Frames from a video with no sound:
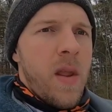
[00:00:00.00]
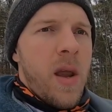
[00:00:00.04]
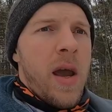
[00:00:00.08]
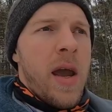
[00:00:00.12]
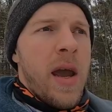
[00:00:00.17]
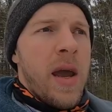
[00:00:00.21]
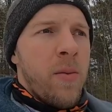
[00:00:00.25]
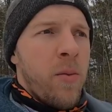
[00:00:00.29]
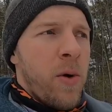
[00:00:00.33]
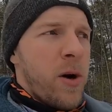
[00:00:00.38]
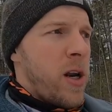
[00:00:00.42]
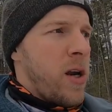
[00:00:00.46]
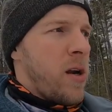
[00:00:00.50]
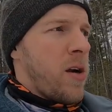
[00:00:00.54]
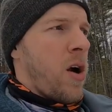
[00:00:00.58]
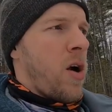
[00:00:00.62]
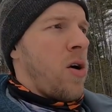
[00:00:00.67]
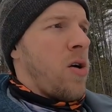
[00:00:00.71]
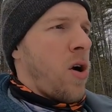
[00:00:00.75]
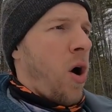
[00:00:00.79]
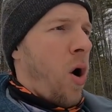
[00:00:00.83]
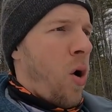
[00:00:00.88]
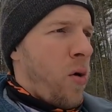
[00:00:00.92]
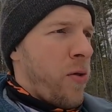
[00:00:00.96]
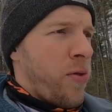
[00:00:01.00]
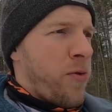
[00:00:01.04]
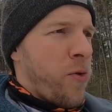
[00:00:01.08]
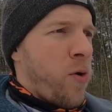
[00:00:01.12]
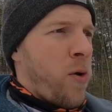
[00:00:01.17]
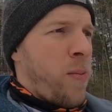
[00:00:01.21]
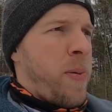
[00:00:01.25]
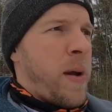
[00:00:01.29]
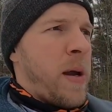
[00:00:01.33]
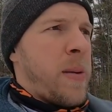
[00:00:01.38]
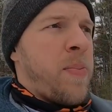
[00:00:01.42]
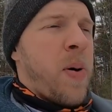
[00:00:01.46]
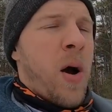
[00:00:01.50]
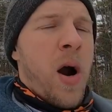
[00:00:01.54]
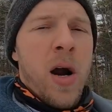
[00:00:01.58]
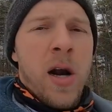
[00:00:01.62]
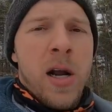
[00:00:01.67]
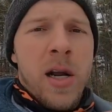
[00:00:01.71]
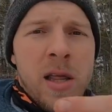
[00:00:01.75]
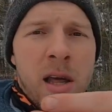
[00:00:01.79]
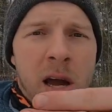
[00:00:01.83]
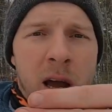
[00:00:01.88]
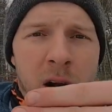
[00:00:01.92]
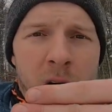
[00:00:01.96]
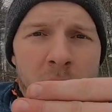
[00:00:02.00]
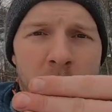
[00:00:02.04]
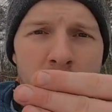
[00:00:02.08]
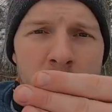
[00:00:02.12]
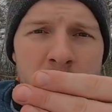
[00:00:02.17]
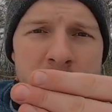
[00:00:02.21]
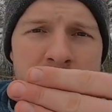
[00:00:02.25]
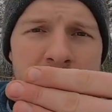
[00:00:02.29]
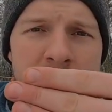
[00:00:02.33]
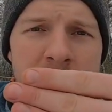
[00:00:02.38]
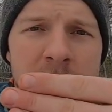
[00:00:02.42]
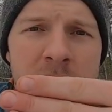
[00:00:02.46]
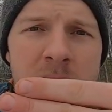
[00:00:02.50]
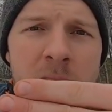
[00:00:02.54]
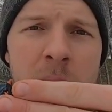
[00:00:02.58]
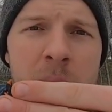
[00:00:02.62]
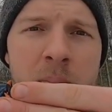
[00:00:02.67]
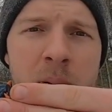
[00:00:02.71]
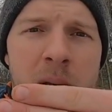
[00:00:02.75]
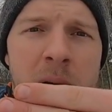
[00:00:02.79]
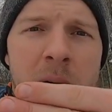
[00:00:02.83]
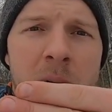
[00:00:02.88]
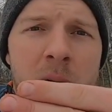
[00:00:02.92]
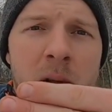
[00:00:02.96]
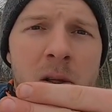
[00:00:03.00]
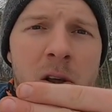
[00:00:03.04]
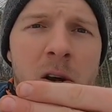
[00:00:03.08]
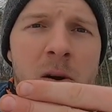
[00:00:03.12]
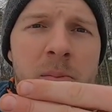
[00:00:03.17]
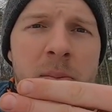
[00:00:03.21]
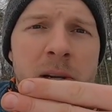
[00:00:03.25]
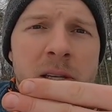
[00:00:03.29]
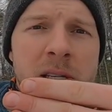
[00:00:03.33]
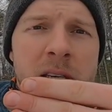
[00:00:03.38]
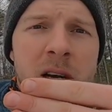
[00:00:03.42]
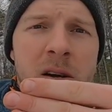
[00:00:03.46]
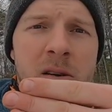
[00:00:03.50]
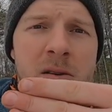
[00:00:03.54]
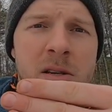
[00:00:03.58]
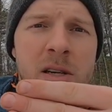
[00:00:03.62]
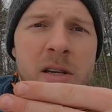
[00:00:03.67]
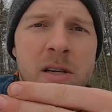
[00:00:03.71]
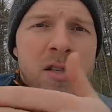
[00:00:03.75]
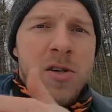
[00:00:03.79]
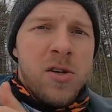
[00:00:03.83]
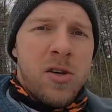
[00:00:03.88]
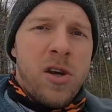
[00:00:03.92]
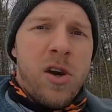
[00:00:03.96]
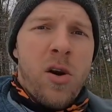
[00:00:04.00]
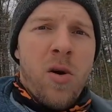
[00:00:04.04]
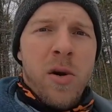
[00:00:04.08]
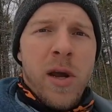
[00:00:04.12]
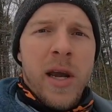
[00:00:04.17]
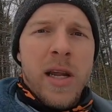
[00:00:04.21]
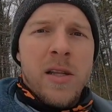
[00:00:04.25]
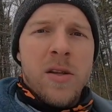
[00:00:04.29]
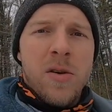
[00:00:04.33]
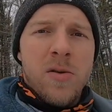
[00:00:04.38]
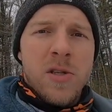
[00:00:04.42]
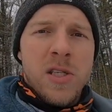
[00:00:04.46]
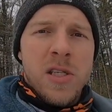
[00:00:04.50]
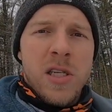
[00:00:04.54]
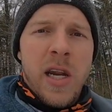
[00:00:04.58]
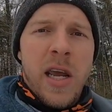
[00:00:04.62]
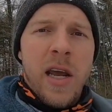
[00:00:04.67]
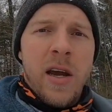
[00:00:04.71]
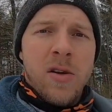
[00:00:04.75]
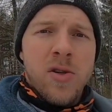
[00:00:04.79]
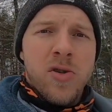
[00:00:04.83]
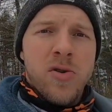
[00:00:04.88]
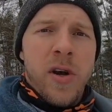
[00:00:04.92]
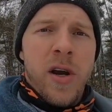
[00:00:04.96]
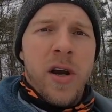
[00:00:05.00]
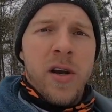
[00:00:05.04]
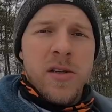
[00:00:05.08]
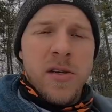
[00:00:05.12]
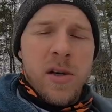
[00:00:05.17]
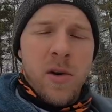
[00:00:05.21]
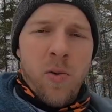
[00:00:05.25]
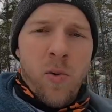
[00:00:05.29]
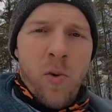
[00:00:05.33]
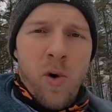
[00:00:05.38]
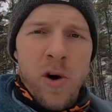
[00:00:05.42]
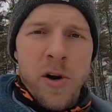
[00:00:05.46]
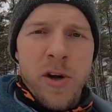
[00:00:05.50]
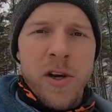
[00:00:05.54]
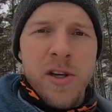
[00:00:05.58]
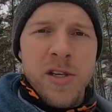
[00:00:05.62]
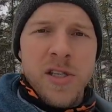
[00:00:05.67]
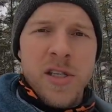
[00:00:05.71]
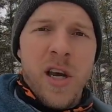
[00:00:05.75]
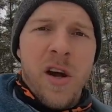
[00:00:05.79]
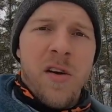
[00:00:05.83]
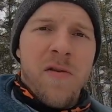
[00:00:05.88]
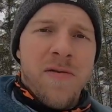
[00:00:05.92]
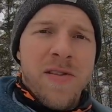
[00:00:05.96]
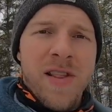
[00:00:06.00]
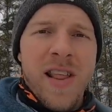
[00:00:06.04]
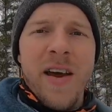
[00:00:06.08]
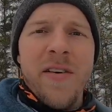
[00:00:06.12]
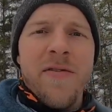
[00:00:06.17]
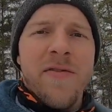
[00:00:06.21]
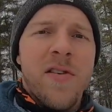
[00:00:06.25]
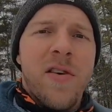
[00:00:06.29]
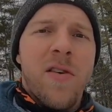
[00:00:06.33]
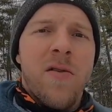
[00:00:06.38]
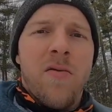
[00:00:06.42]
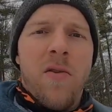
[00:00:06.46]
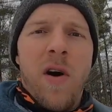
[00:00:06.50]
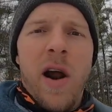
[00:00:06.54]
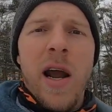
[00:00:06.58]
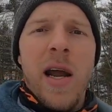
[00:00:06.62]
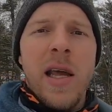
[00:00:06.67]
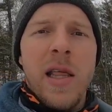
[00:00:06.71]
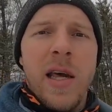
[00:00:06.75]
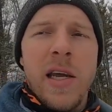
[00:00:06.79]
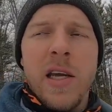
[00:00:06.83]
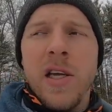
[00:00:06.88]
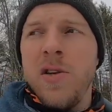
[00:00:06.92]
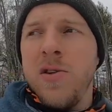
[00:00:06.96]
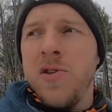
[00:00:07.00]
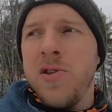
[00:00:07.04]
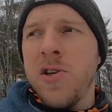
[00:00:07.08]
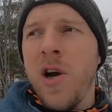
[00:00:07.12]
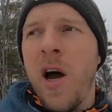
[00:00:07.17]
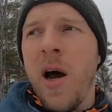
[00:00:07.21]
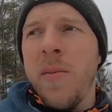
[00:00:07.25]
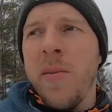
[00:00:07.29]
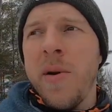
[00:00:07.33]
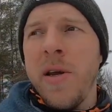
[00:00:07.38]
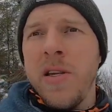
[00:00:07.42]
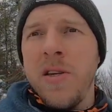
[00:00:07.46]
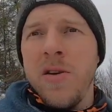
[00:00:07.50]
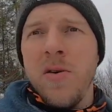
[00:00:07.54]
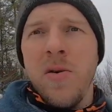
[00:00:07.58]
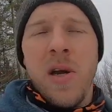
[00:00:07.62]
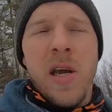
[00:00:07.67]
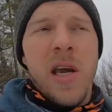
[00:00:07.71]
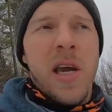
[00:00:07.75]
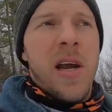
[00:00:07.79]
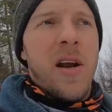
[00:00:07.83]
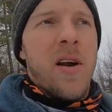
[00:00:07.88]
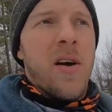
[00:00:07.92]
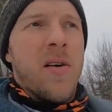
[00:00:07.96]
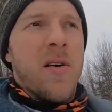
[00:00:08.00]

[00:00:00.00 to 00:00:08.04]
And when you're going through a big parking lot, always leave that plow a little bit tilted so you don't get those snail trails and work yourself left to right like you saw me do here